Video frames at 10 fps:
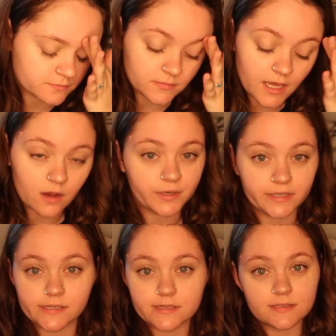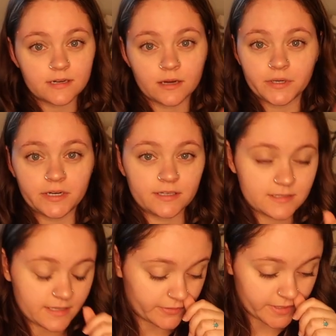Not what it is, not what it is.
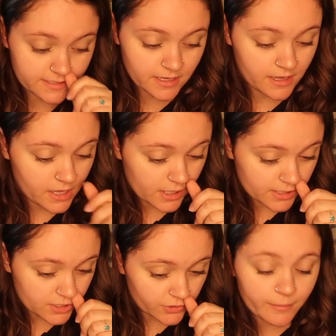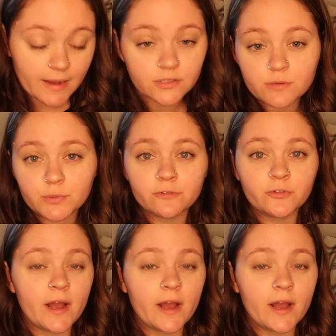Anyways, so the mountains are beautiful.